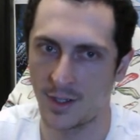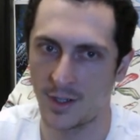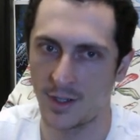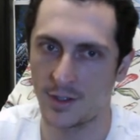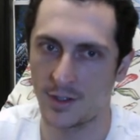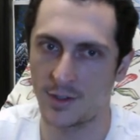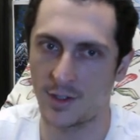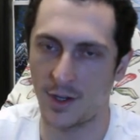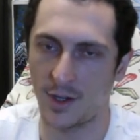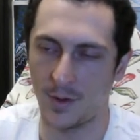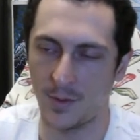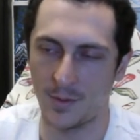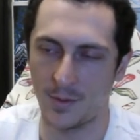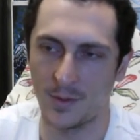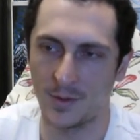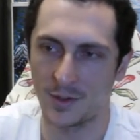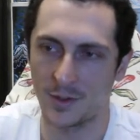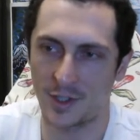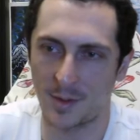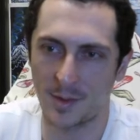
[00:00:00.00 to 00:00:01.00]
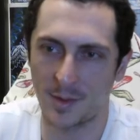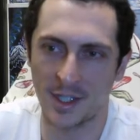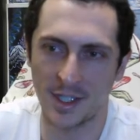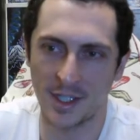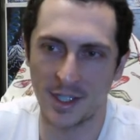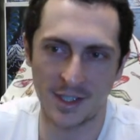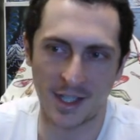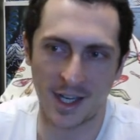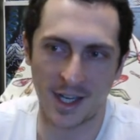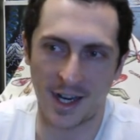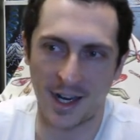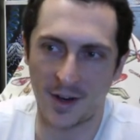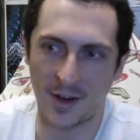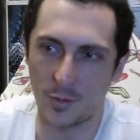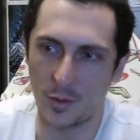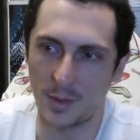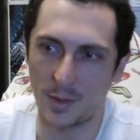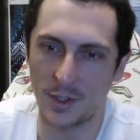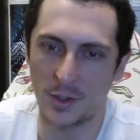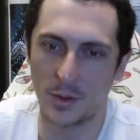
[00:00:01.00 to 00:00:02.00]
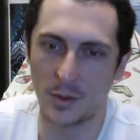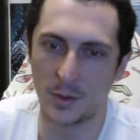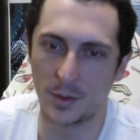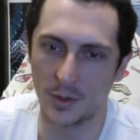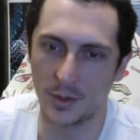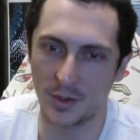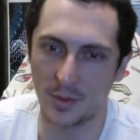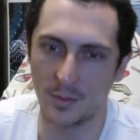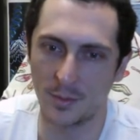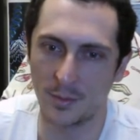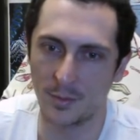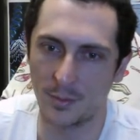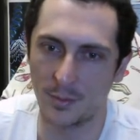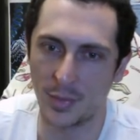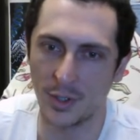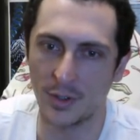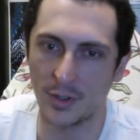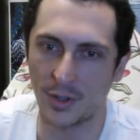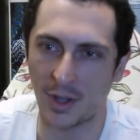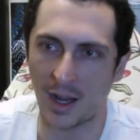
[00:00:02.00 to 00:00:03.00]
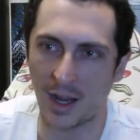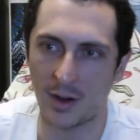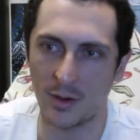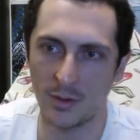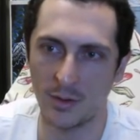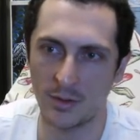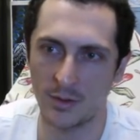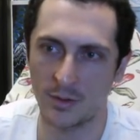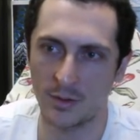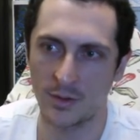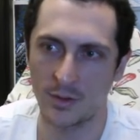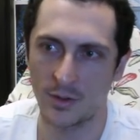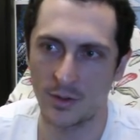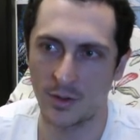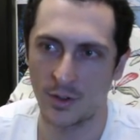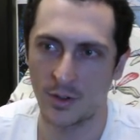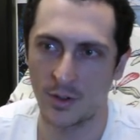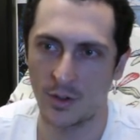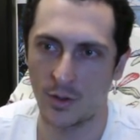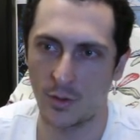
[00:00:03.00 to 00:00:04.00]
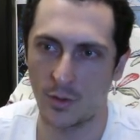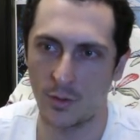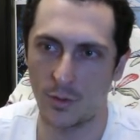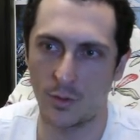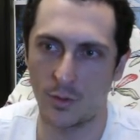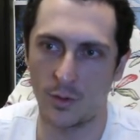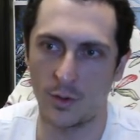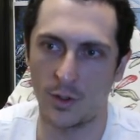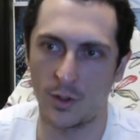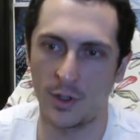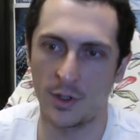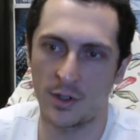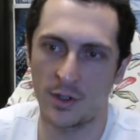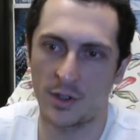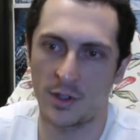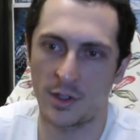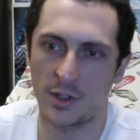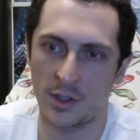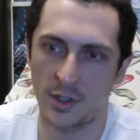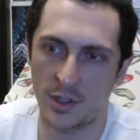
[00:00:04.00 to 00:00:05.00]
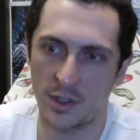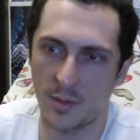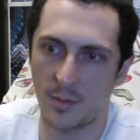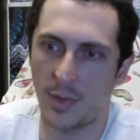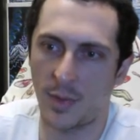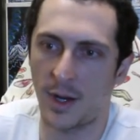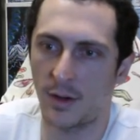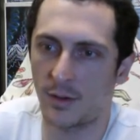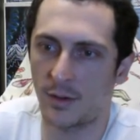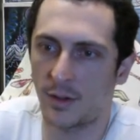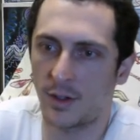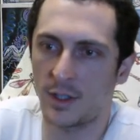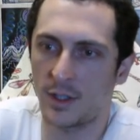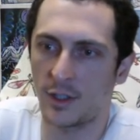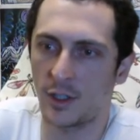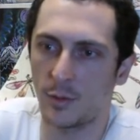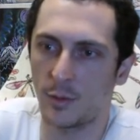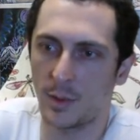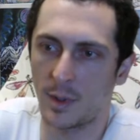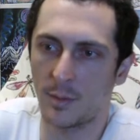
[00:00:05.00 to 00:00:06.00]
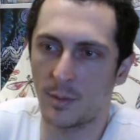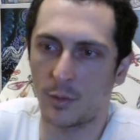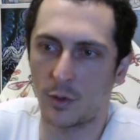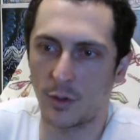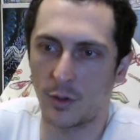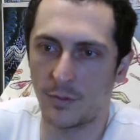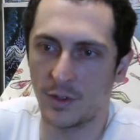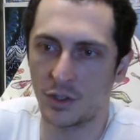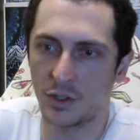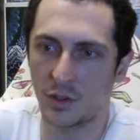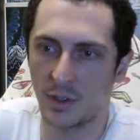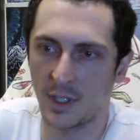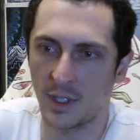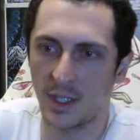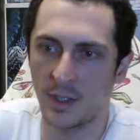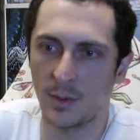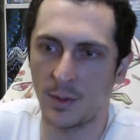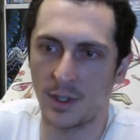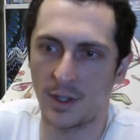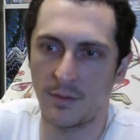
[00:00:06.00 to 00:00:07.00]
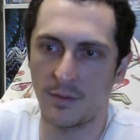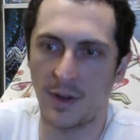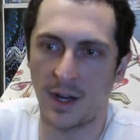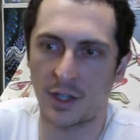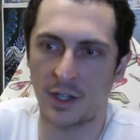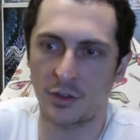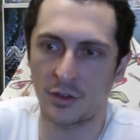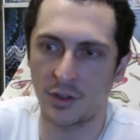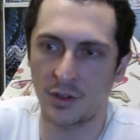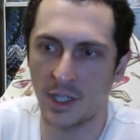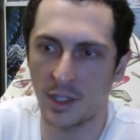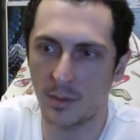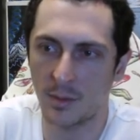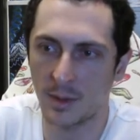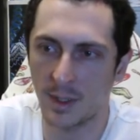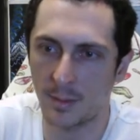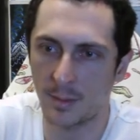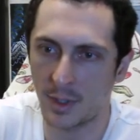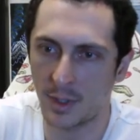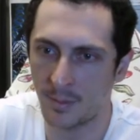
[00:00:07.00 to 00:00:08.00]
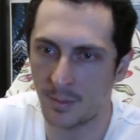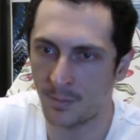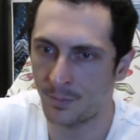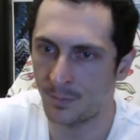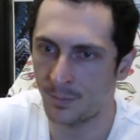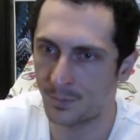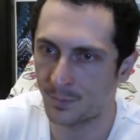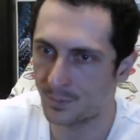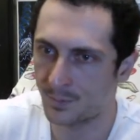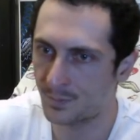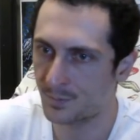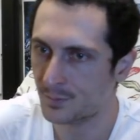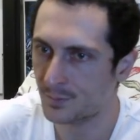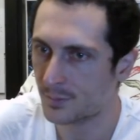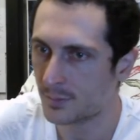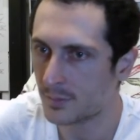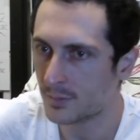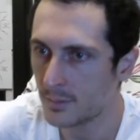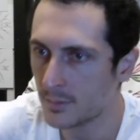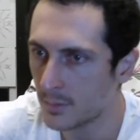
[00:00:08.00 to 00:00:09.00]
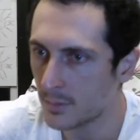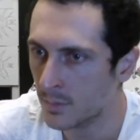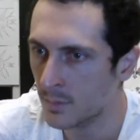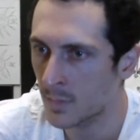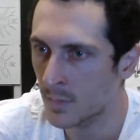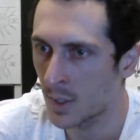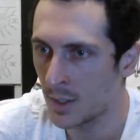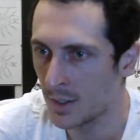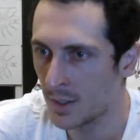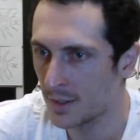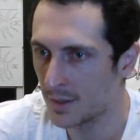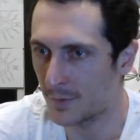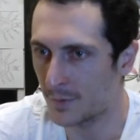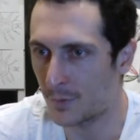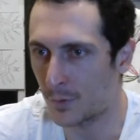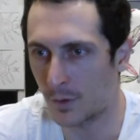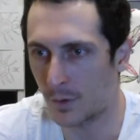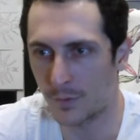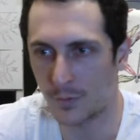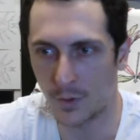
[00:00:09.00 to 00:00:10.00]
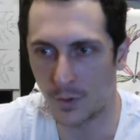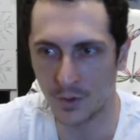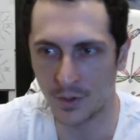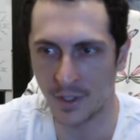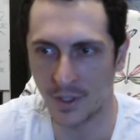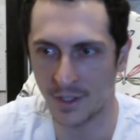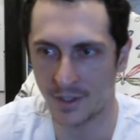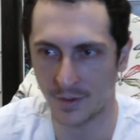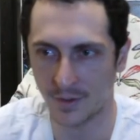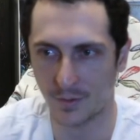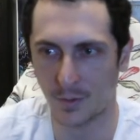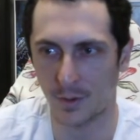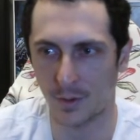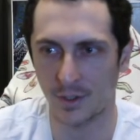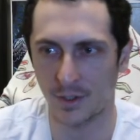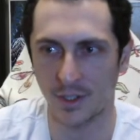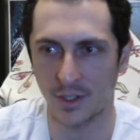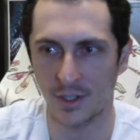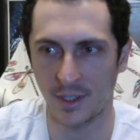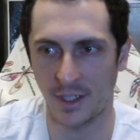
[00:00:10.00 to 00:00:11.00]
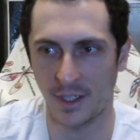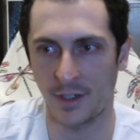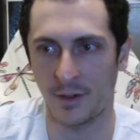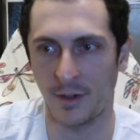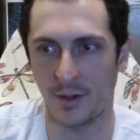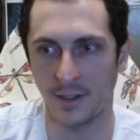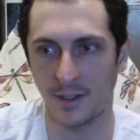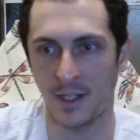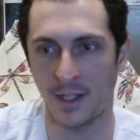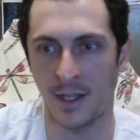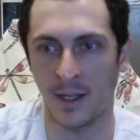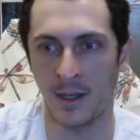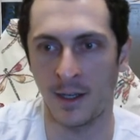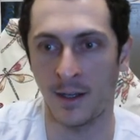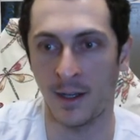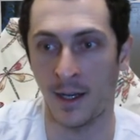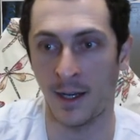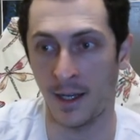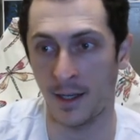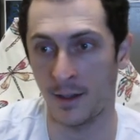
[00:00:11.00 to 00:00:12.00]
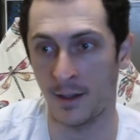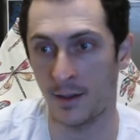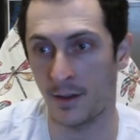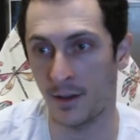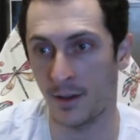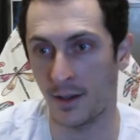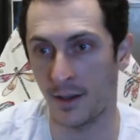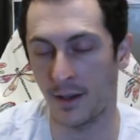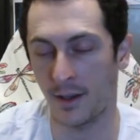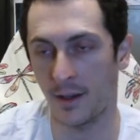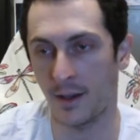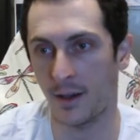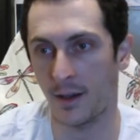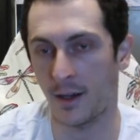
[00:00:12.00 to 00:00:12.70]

So some of this would be cool to build out or compare a little bit more visually with the vector equilibrium. The 4-foldness, of course, is interesting, and the